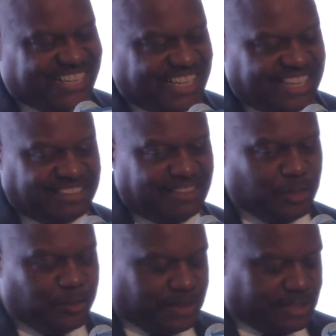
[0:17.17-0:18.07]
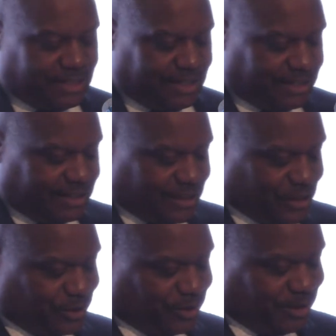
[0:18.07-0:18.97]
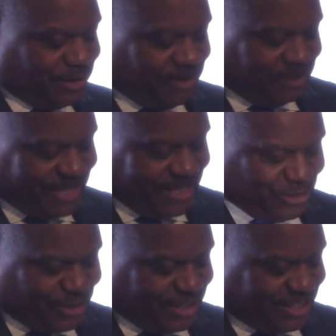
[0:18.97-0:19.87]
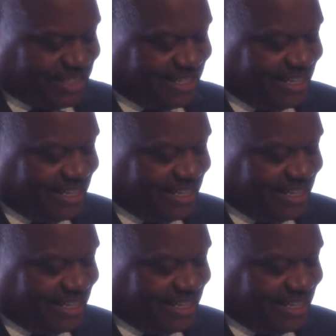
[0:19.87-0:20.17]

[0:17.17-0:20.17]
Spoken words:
I thought you were going to tell another story, so I'm glad you did it.